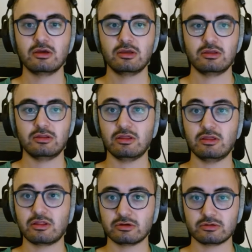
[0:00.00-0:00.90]
These
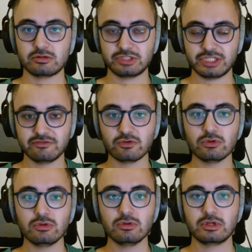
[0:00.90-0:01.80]
are
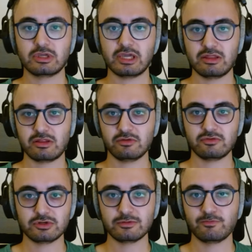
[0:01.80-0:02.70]
Jinful,
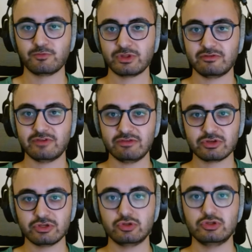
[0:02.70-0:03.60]
K-Silver, Favor
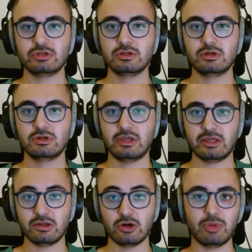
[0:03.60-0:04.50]
Union,
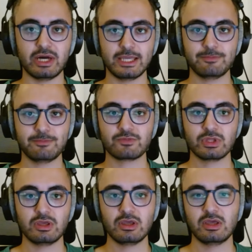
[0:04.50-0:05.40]
and Hallpie.
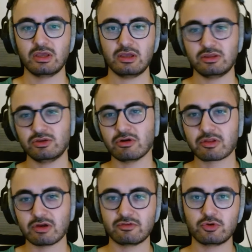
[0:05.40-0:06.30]
And then you also
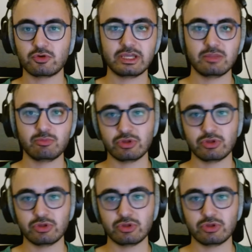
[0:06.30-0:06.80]
have GuliKit, but